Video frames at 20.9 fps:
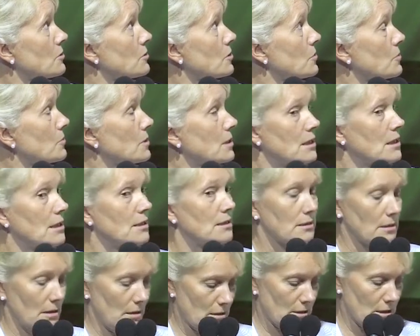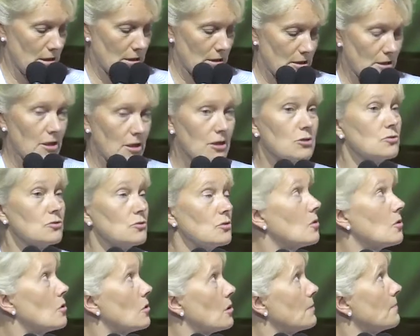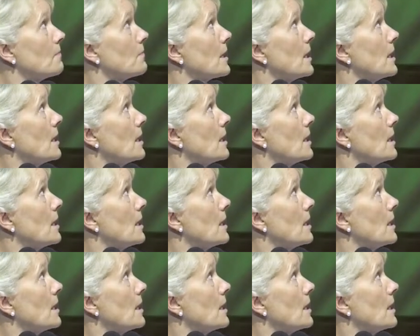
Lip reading: so we need answers to all.